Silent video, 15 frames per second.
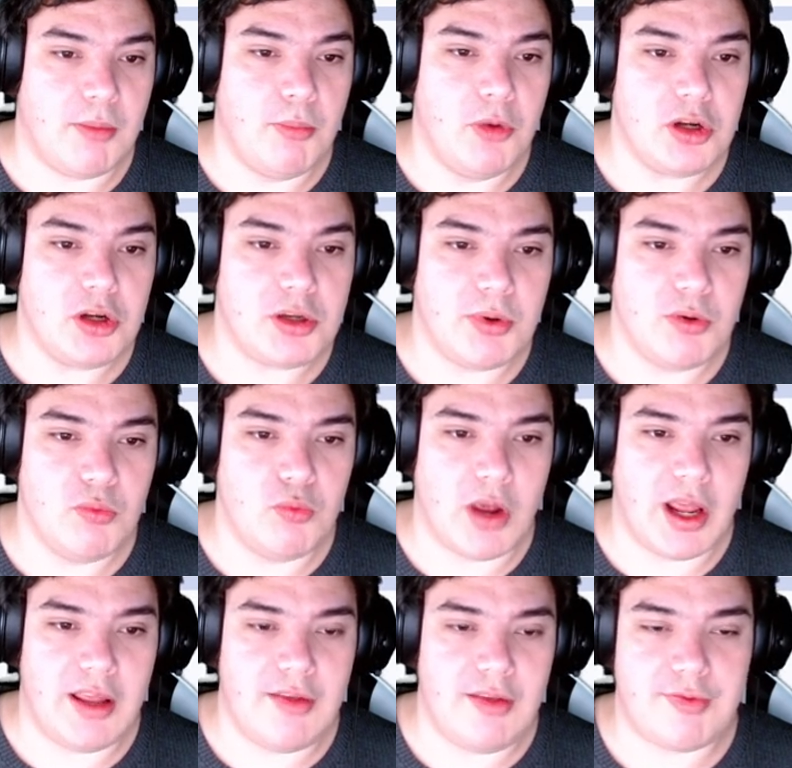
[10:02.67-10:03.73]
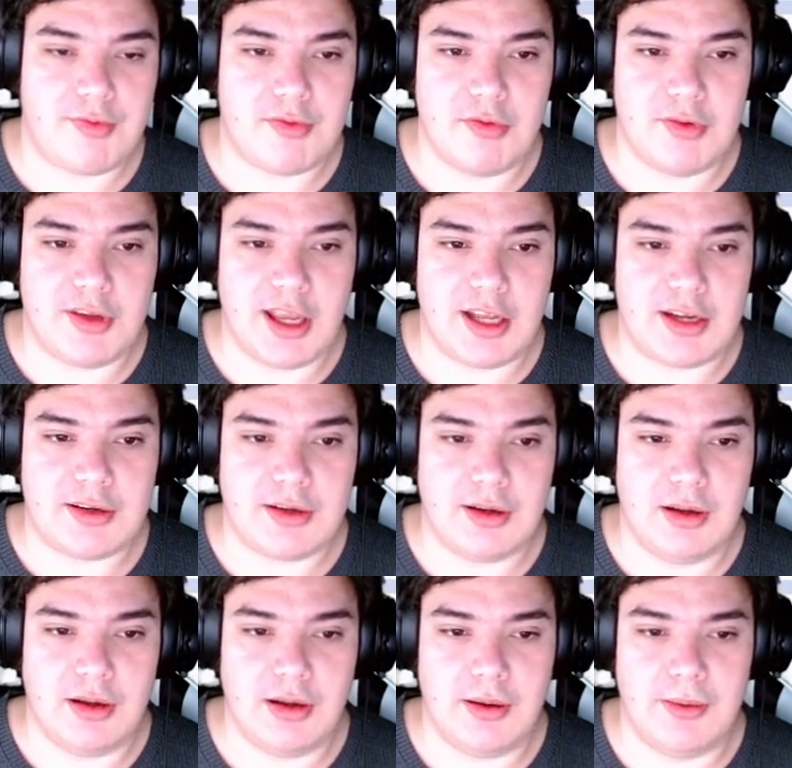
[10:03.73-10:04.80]
are multiple ways to get
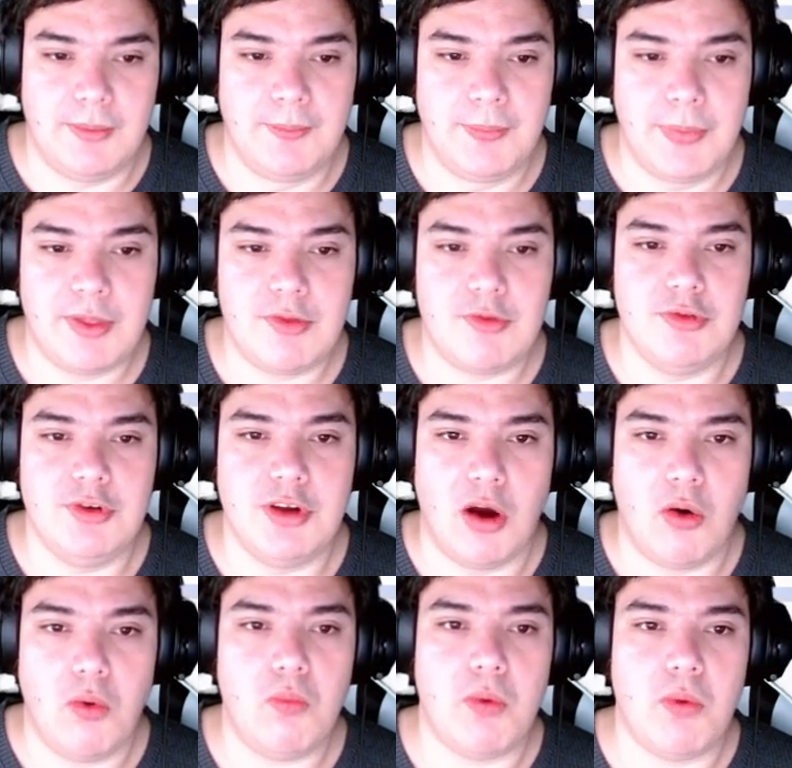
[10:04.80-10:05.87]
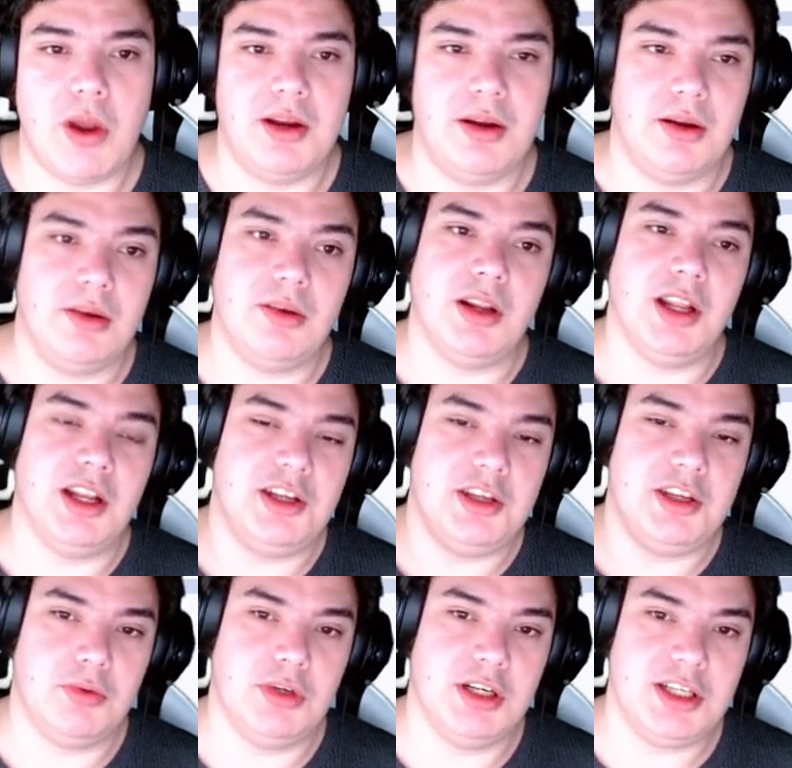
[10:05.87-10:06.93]
to know when in
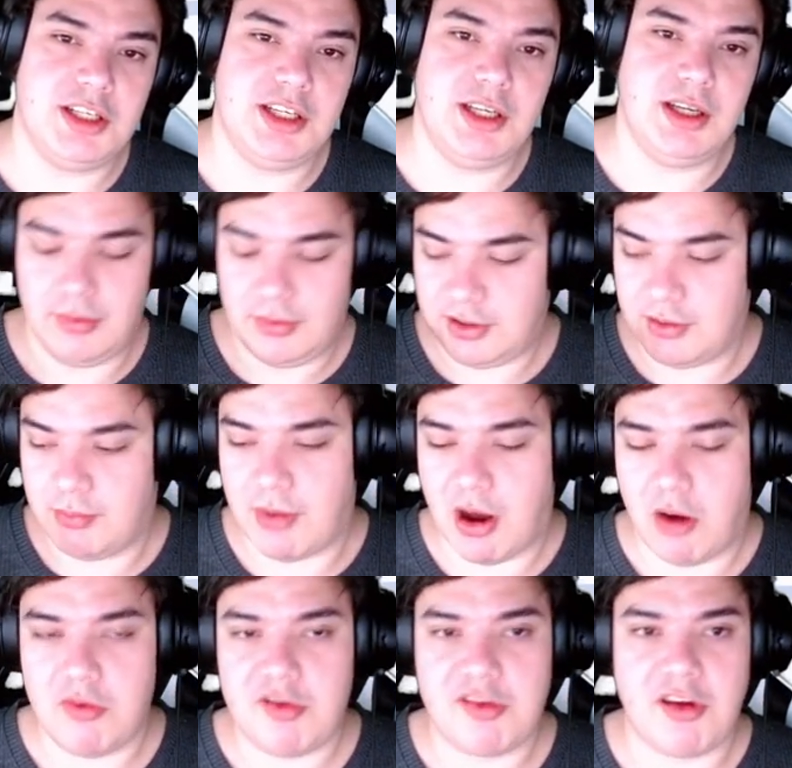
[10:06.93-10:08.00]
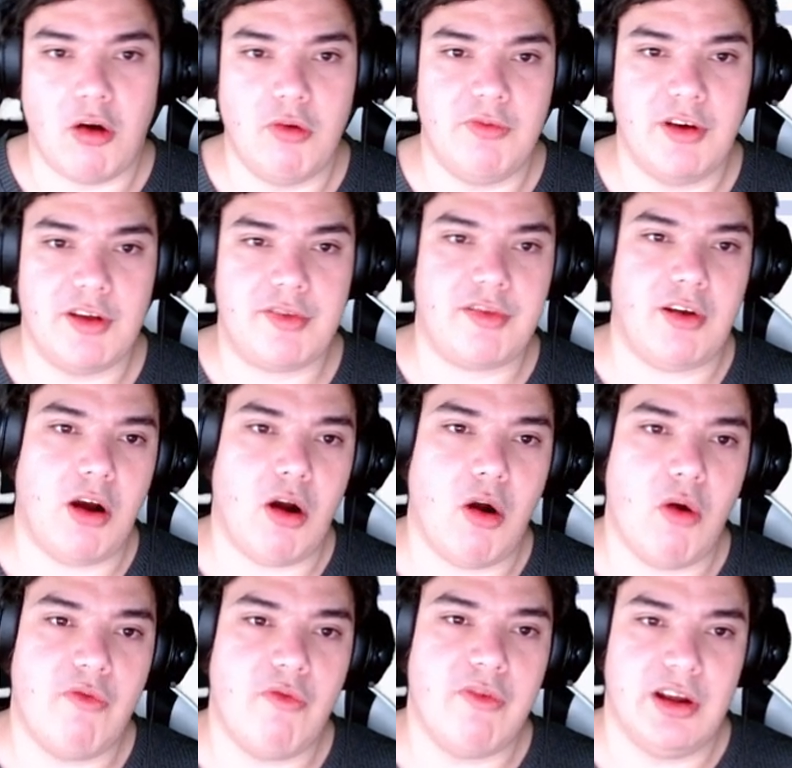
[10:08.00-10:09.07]
Unity the mouse hovers
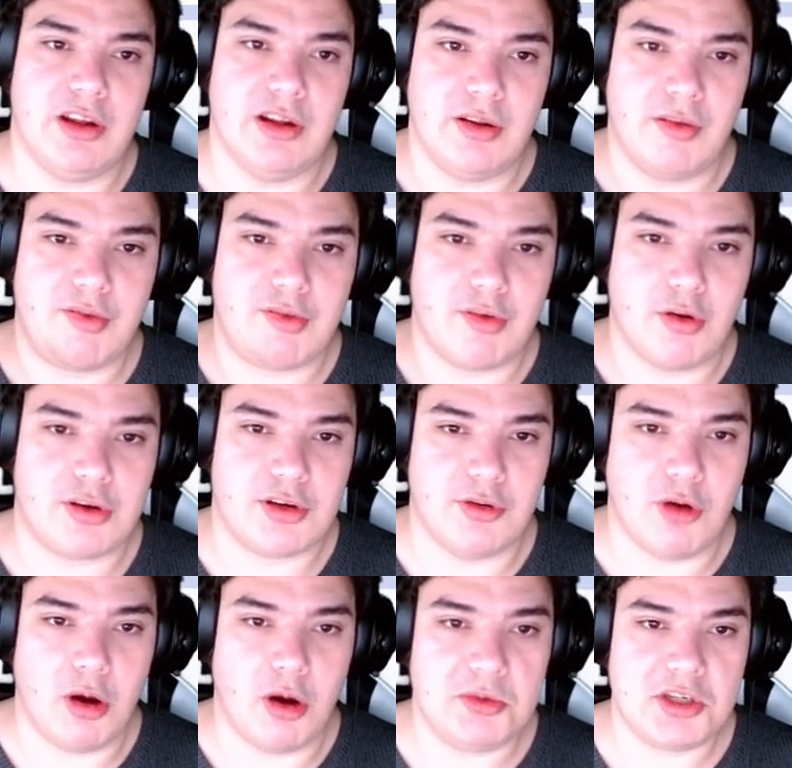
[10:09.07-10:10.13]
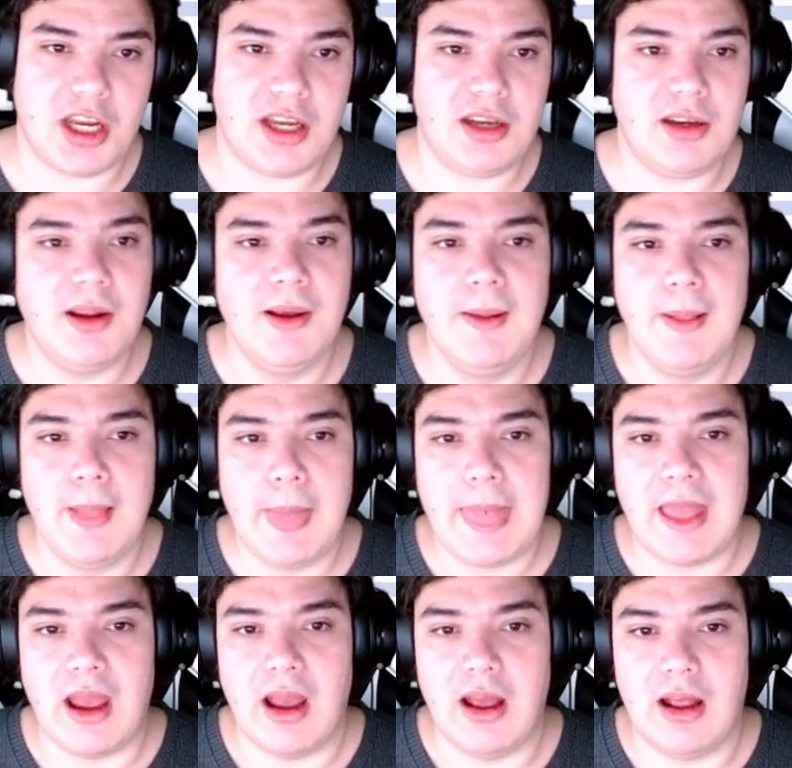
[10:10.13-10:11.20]
over a certain object,
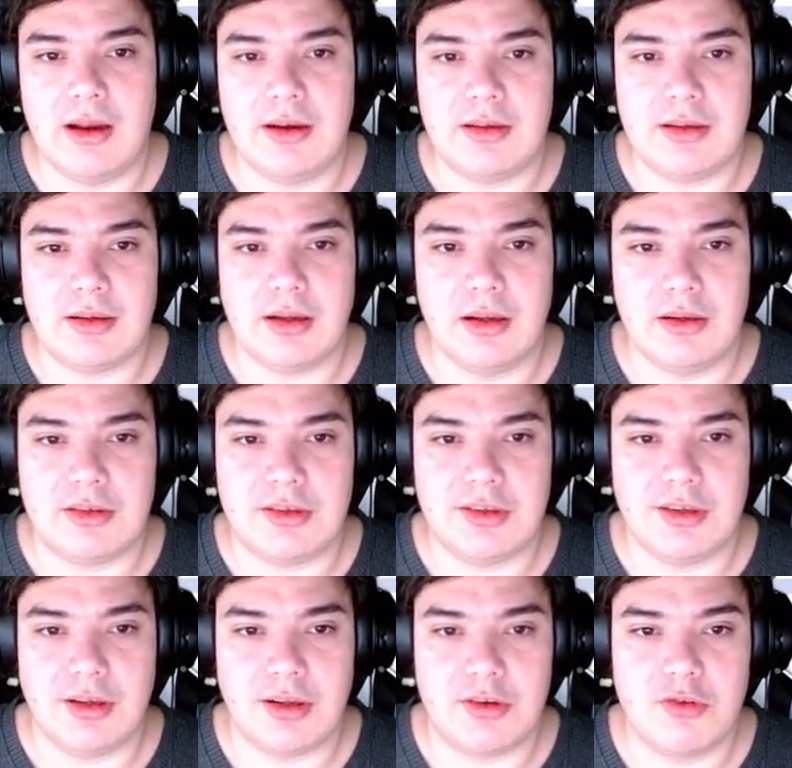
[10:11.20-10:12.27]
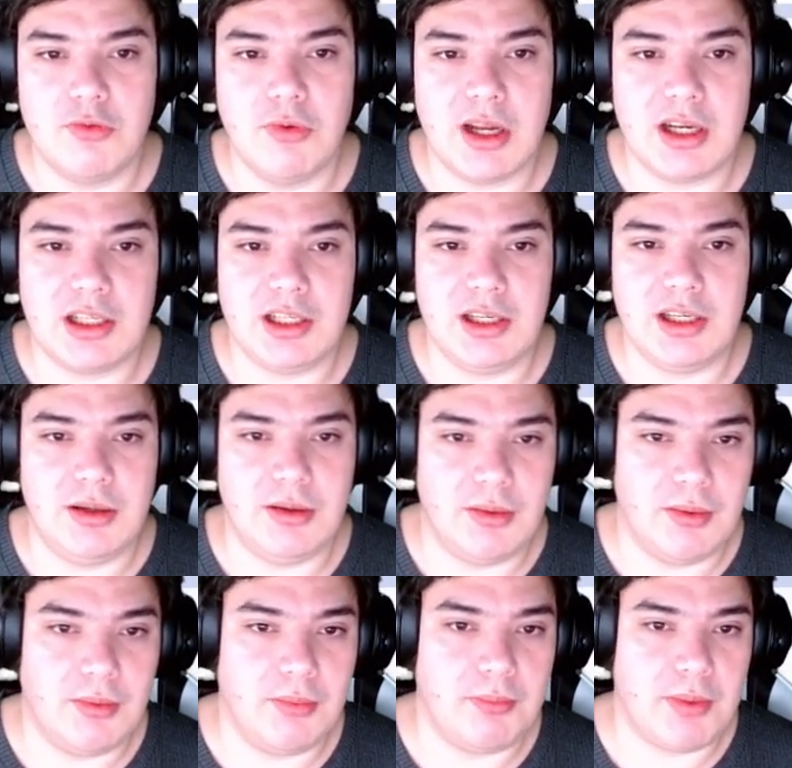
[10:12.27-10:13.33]
and the currently
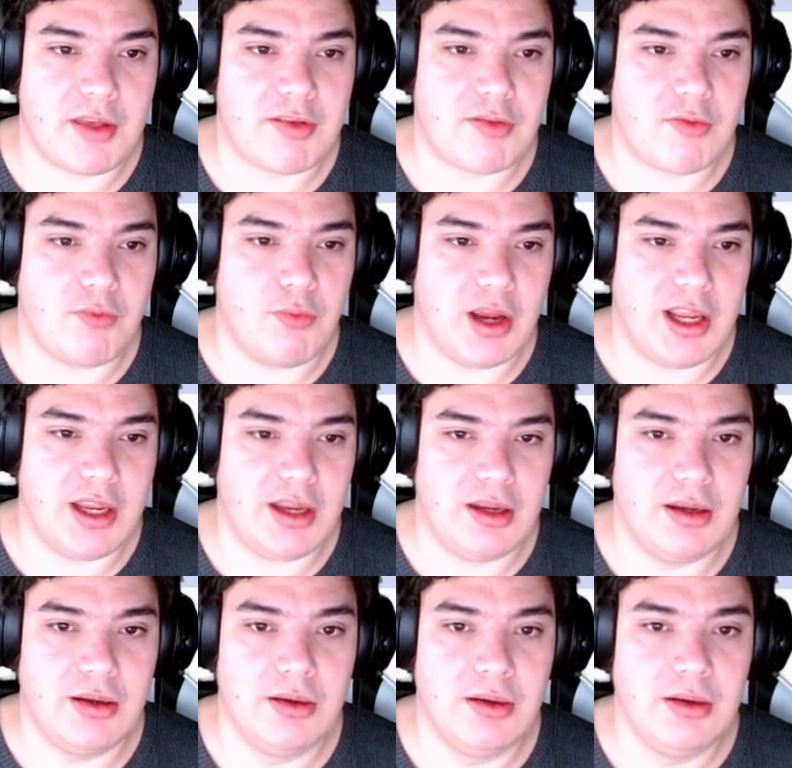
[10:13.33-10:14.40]
best way